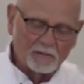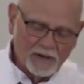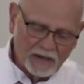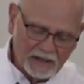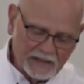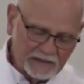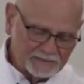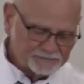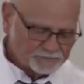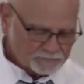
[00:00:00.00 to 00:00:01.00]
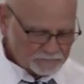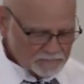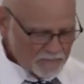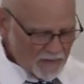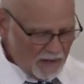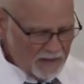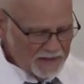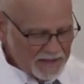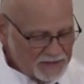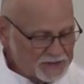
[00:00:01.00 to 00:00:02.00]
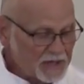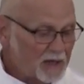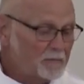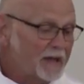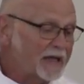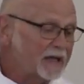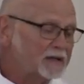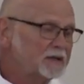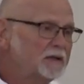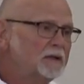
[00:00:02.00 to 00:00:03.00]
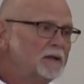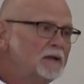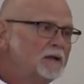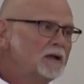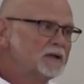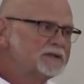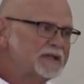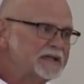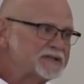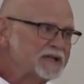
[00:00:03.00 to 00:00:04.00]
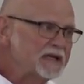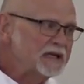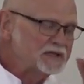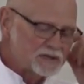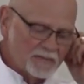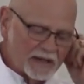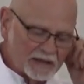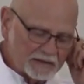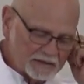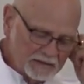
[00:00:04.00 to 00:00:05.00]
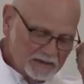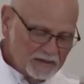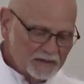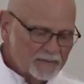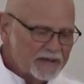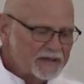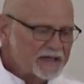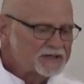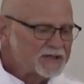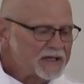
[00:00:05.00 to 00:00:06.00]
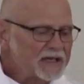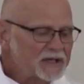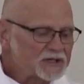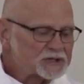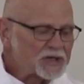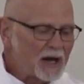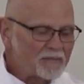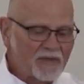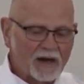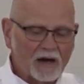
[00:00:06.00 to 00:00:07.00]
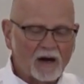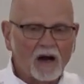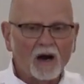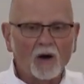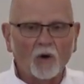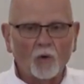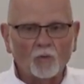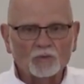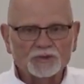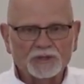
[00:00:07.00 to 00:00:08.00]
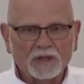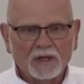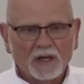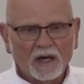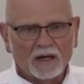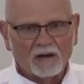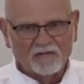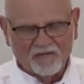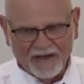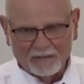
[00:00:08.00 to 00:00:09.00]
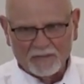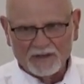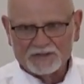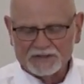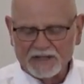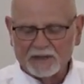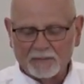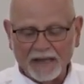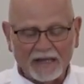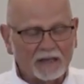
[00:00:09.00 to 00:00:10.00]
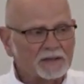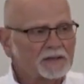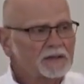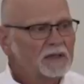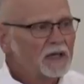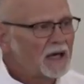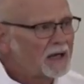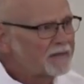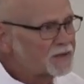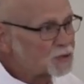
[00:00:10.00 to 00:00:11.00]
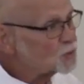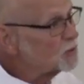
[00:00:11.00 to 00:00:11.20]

America uh, needs a man. Tennessee needs a man. But it doesn't need to stop there. Our homes and our families need a man uh, that's